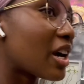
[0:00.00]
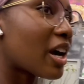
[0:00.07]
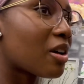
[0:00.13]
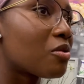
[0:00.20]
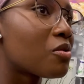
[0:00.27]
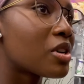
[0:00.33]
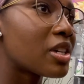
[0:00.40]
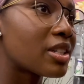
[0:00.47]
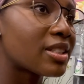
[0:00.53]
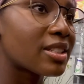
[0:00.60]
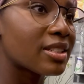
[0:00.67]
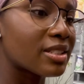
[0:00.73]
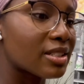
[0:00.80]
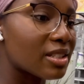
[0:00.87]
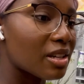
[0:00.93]
I wanted to
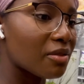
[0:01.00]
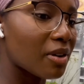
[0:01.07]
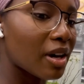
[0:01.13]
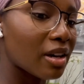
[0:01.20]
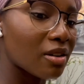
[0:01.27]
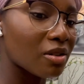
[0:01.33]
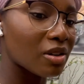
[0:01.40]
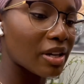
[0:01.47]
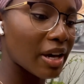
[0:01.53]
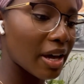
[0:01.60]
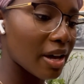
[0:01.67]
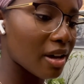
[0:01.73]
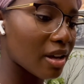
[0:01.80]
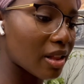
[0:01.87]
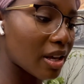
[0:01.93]
see if I could
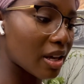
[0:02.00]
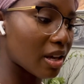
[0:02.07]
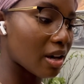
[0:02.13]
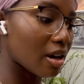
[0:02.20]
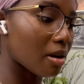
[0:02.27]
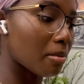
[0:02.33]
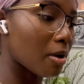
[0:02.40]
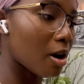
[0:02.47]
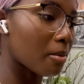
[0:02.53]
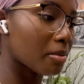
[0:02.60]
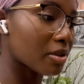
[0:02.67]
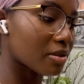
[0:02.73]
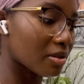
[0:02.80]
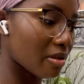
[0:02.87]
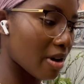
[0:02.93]
get like a
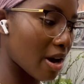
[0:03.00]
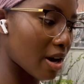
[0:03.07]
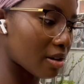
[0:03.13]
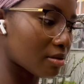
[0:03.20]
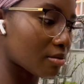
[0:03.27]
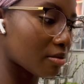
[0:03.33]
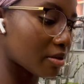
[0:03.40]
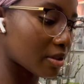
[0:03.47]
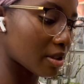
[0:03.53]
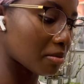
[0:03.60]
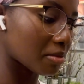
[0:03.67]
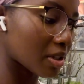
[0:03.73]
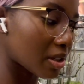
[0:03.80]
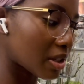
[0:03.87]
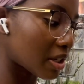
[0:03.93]
pampas grass or
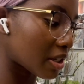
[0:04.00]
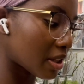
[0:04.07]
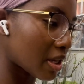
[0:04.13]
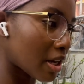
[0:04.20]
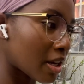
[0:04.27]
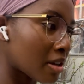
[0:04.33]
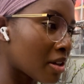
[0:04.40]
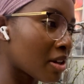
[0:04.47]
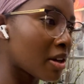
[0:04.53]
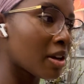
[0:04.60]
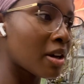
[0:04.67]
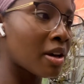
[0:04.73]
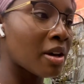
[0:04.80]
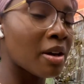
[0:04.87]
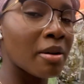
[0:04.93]
something like that.
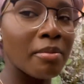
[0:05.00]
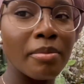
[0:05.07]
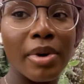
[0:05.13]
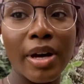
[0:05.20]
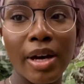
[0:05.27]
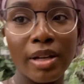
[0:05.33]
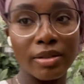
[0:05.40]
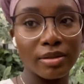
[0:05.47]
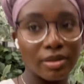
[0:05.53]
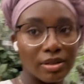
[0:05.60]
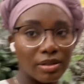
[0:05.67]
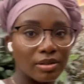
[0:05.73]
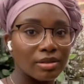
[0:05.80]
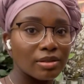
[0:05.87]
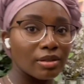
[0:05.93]
But
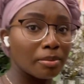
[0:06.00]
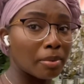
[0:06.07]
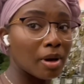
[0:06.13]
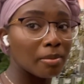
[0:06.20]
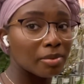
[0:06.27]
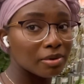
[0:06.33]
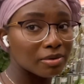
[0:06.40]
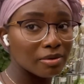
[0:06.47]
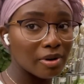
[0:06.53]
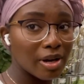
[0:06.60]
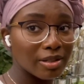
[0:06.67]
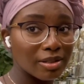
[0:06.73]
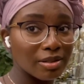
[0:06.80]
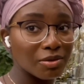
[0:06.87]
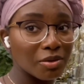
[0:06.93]
the pampas
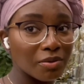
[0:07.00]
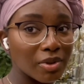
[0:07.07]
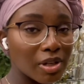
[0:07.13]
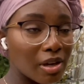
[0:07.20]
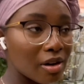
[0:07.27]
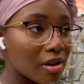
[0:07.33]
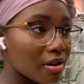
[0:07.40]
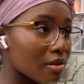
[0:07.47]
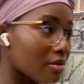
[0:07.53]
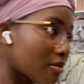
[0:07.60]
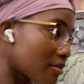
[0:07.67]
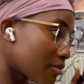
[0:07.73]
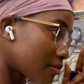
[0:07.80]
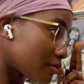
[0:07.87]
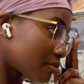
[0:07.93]
grass is over here.
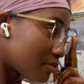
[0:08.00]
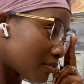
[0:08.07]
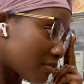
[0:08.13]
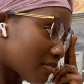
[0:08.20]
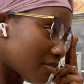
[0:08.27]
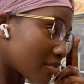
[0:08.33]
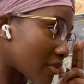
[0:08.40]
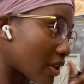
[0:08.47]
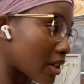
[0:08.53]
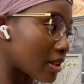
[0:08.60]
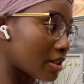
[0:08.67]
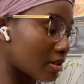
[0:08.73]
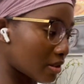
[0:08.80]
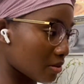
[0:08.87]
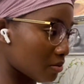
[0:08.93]
At
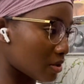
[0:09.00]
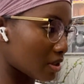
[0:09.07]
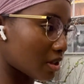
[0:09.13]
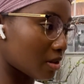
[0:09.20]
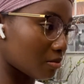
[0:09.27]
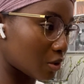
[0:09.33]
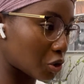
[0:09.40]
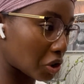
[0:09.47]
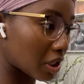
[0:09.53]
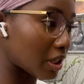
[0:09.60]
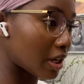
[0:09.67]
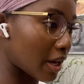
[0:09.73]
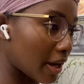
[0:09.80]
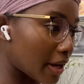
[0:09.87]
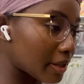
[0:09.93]
least the one that I'm
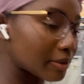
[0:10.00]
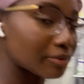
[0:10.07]
looking at.